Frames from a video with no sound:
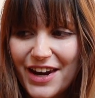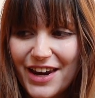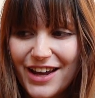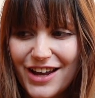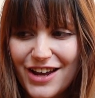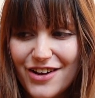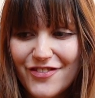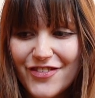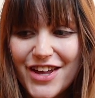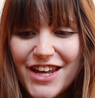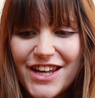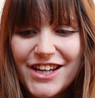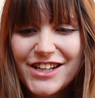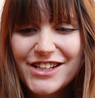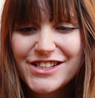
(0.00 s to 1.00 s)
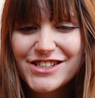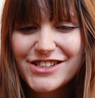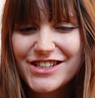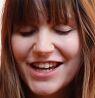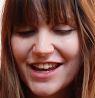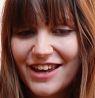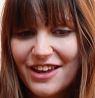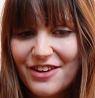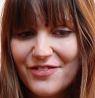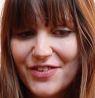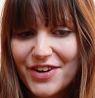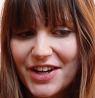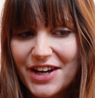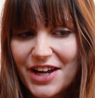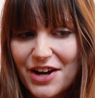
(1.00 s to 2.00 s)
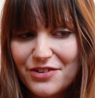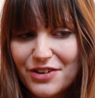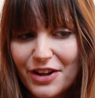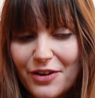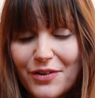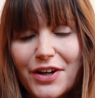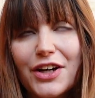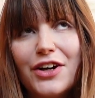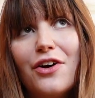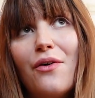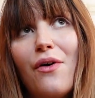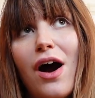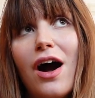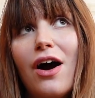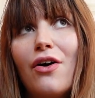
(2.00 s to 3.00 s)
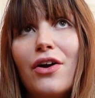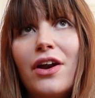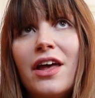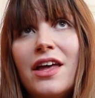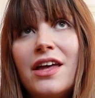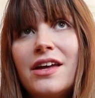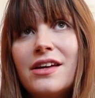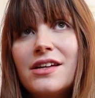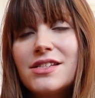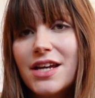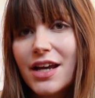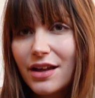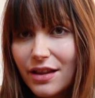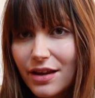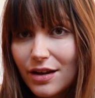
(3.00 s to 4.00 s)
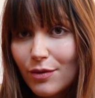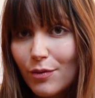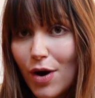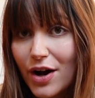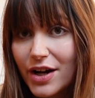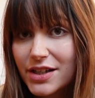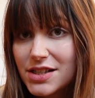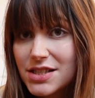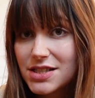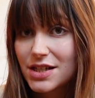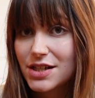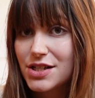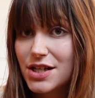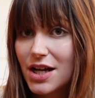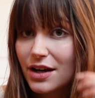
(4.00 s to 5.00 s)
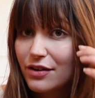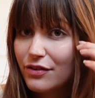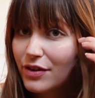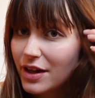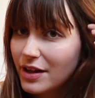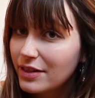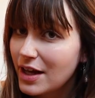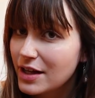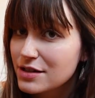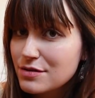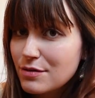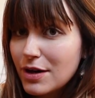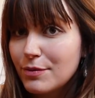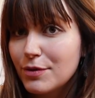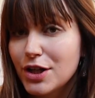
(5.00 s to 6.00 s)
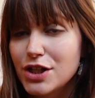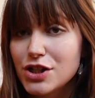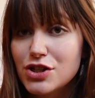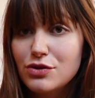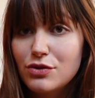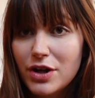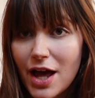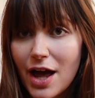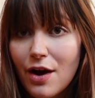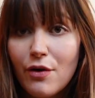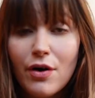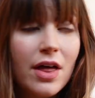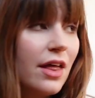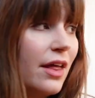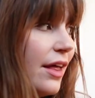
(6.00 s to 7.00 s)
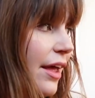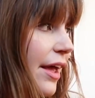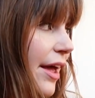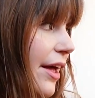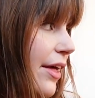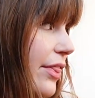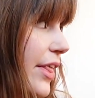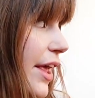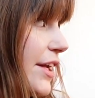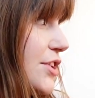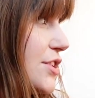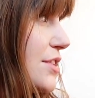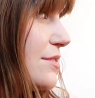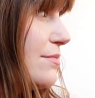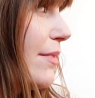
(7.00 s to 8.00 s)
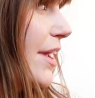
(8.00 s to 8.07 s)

than I am today but I really want to go out take a little walk in the sunshine. I feel like that's what I'm gonna do now. And then just